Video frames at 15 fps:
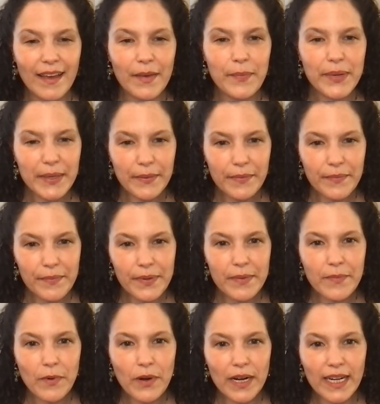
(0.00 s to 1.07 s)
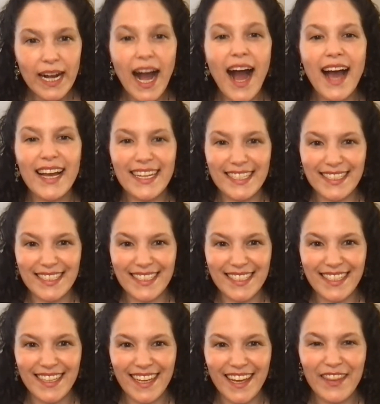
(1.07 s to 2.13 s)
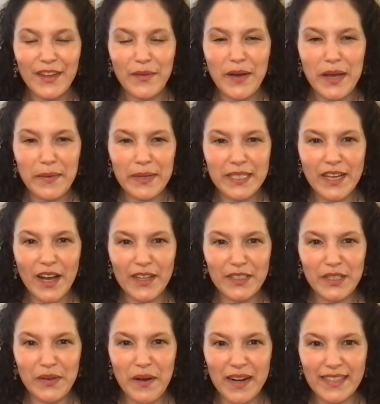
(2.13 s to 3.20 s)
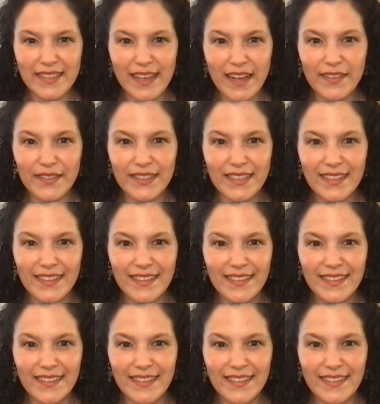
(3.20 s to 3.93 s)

be be more kind in the way we talk to ourselves